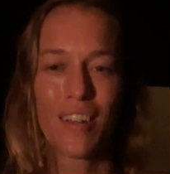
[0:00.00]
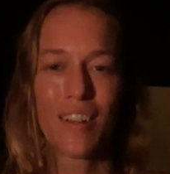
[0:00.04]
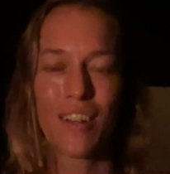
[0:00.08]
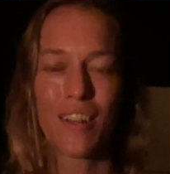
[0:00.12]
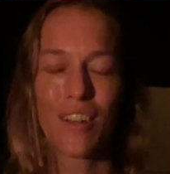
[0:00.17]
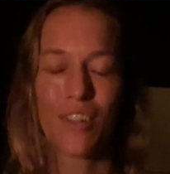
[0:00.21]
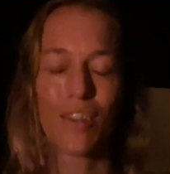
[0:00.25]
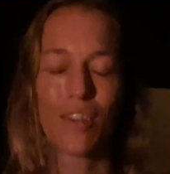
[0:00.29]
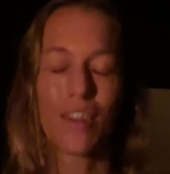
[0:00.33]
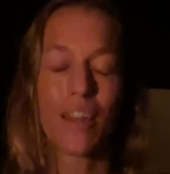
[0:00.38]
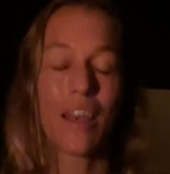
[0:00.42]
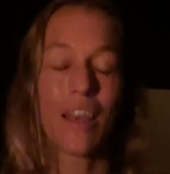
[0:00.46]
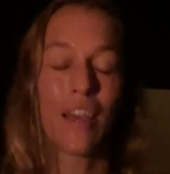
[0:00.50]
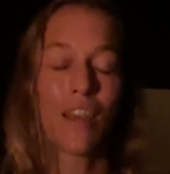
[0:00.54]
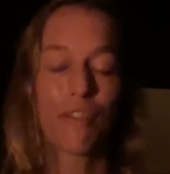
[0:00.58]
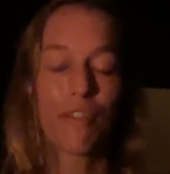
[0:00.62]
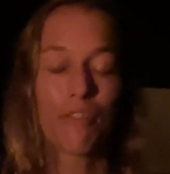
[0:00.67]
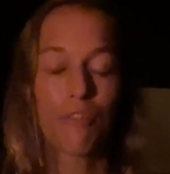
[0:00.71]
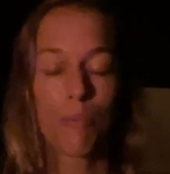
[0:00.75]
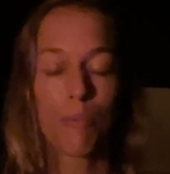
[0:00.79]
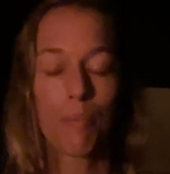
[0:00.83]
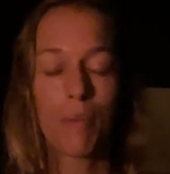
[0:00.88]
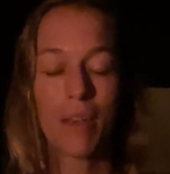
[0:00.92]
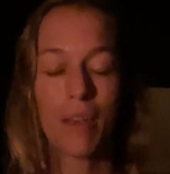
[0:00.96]
So thank you
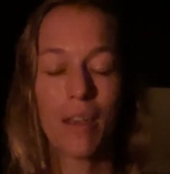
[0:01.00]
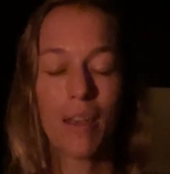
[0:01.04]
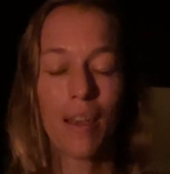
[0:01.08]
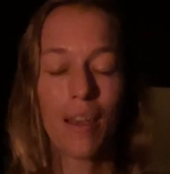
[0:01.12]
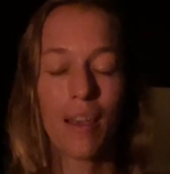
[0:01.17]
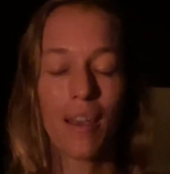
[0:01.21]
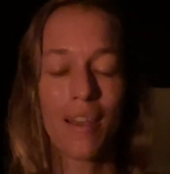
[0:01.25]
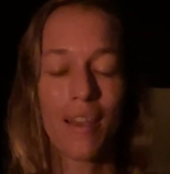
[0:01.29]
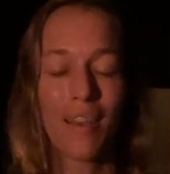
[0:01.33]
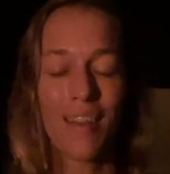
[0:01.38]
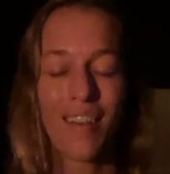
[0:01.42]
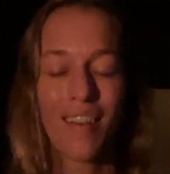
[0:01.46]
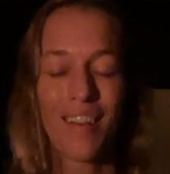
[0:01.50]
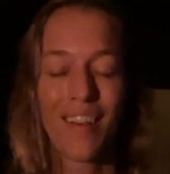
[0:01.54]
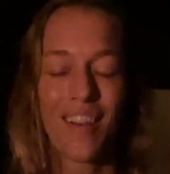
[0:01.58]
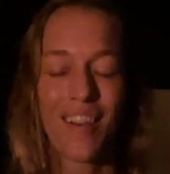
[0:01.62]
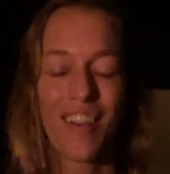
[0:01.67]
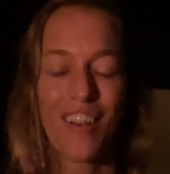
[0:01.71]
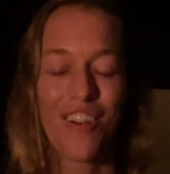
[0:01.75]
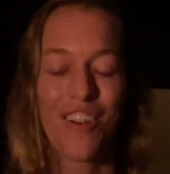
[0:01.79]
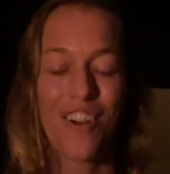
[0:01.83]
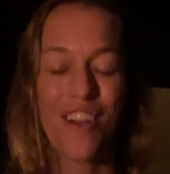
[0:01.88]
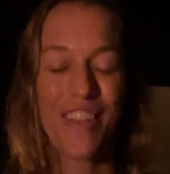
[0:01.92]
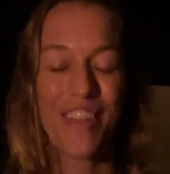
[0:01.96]
for being
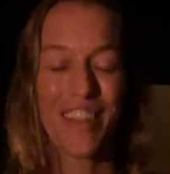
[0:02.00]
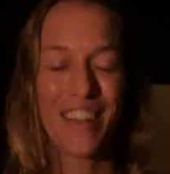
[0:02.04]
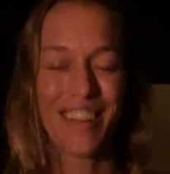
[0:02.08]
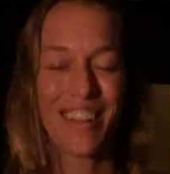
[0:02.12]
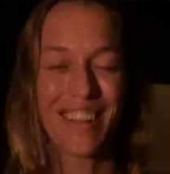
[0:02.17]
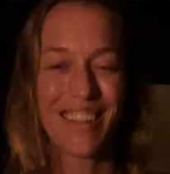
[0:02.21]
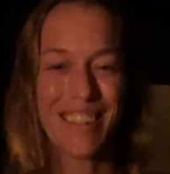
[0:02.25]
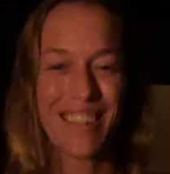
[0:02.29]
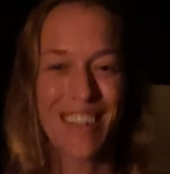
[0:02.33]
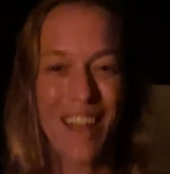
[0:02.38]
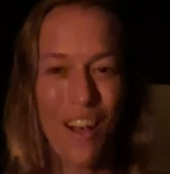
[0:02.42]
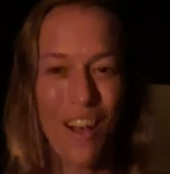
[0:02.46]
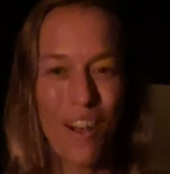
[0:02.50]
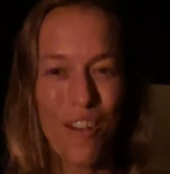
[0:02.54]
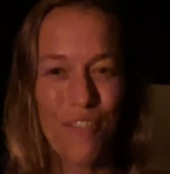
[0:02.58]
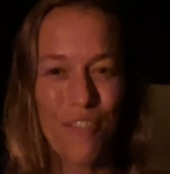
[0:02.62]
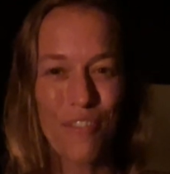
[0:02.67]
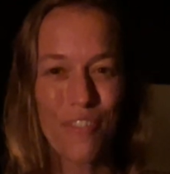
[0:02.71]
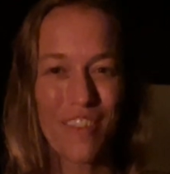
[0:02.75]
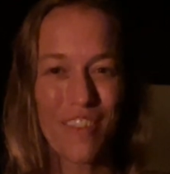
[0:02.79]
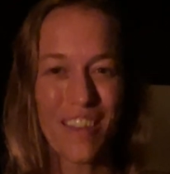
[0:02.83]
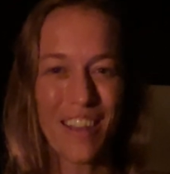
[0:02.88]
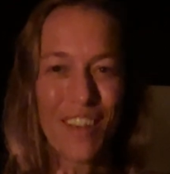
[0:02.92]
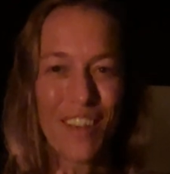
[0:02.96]
your authentic self.
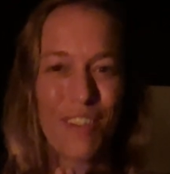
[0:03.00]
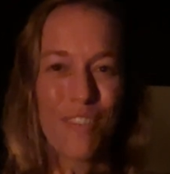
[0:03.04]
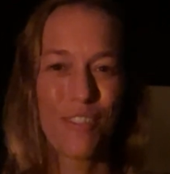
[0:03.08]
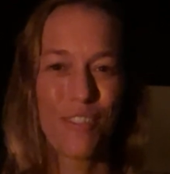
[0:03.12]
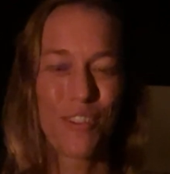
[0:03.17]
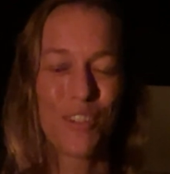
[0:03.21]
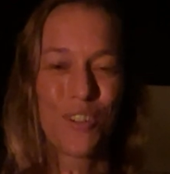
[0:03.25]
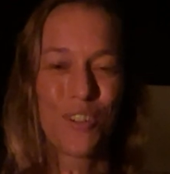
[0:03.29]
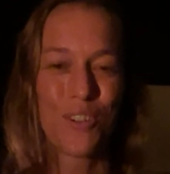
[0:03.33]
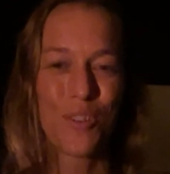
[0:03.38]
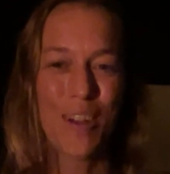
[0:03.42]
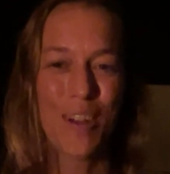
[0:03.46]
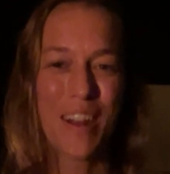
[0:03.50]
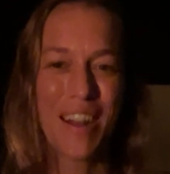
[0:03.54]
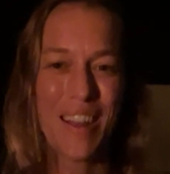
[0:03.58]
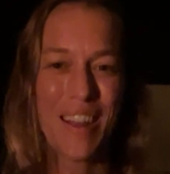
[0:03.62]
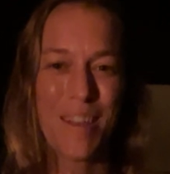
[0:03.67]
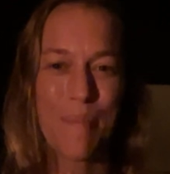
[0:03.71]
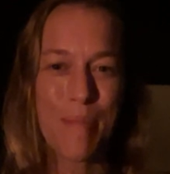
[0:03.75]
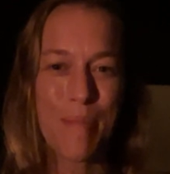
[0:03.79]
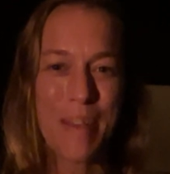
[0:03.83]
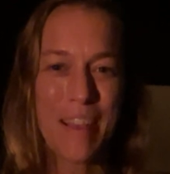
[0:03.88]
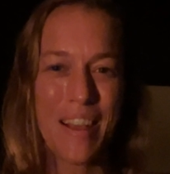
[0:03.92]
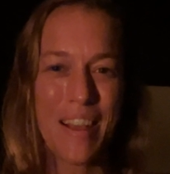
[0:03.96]
Thank you for
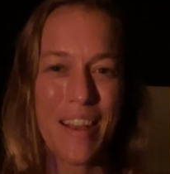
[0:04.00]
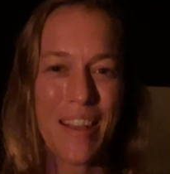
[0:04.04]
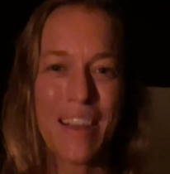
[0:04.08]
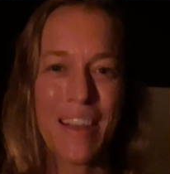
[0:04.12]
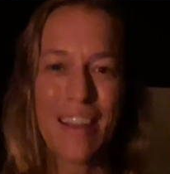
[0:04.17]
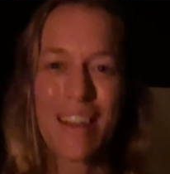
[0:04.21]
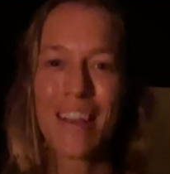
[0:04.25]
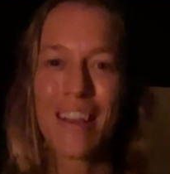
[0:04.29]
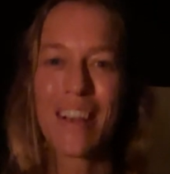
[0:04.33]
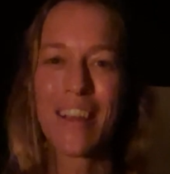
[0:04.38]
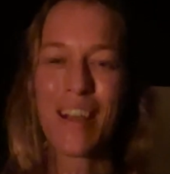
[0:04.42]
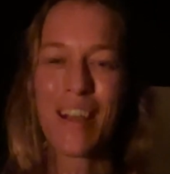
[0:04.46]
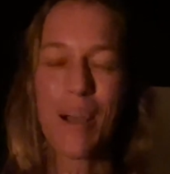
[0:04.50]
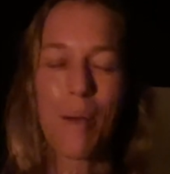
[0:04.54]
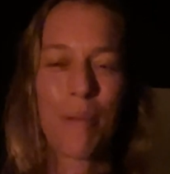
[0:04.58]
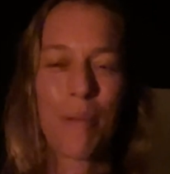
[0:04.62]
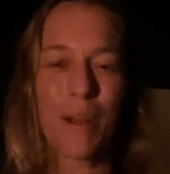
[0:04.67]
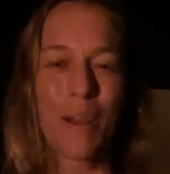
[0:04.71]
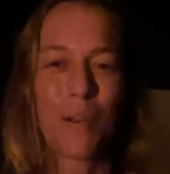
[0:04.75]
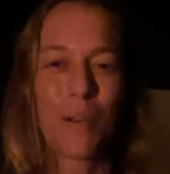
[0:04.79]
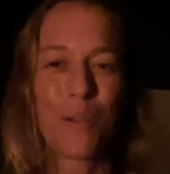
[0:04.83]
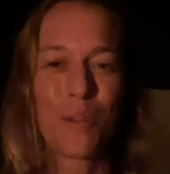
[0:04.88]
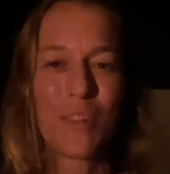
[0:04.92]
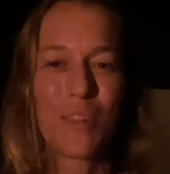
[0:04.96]
joining me. I'm
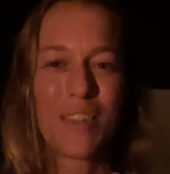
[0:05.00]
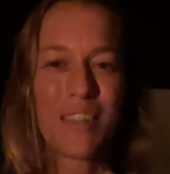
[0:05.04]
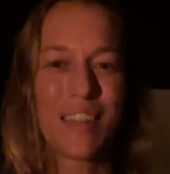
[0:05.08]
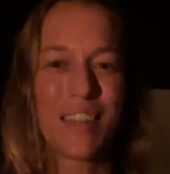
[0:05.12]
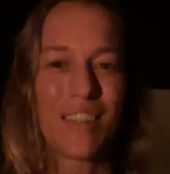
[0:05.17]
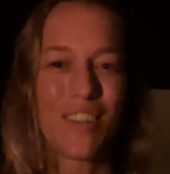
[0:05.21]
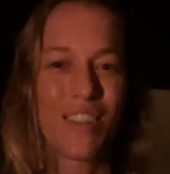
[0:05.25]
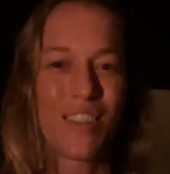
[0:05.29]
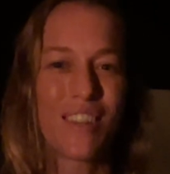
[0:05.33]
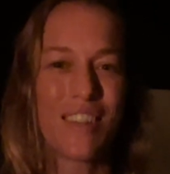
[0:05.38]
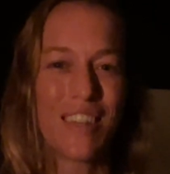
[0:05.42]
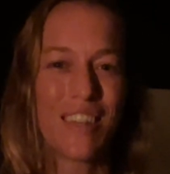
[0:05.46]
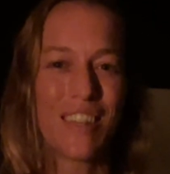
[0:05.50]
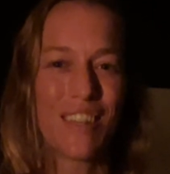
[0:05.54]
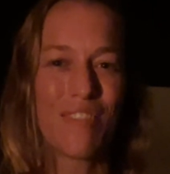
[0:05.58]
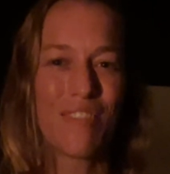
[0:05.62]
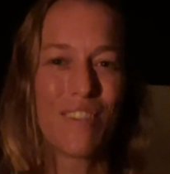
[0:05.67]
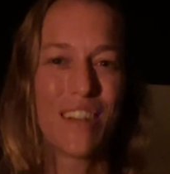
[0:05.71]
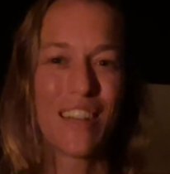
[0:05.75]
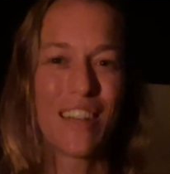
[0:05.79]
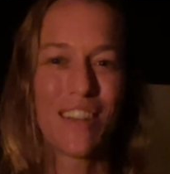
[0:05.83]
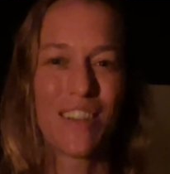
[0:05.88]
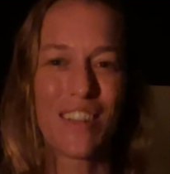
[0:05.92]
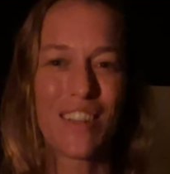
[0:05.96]
gonna go stitch these
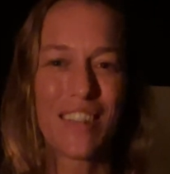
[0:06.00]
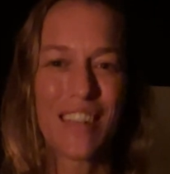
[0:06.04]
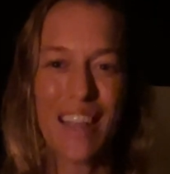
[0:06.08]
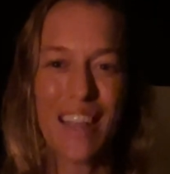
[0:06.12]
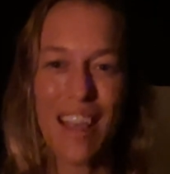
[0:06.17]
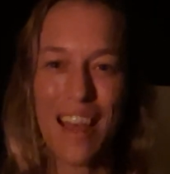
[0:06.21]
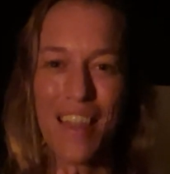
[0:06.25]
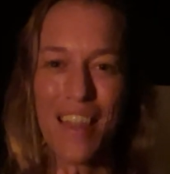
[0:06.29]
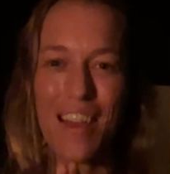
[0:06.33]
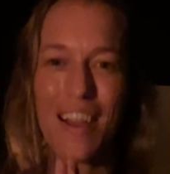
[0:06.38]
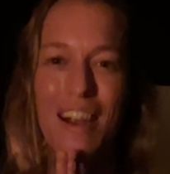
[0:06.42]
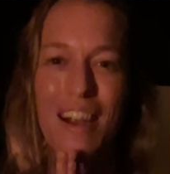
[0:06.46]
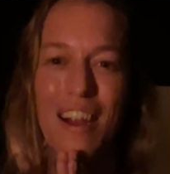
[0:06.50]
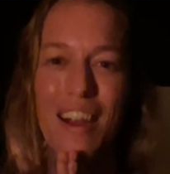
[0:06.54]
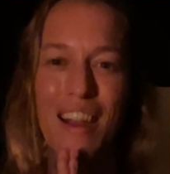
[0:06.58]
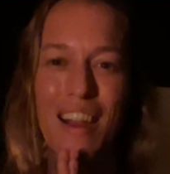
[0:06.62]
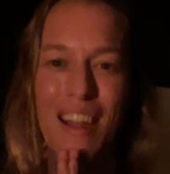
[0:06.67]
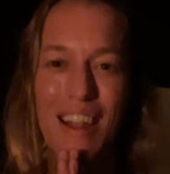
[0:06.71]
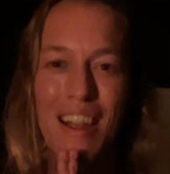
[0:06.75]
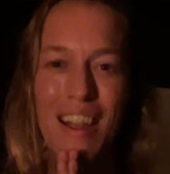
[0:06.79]
videos together.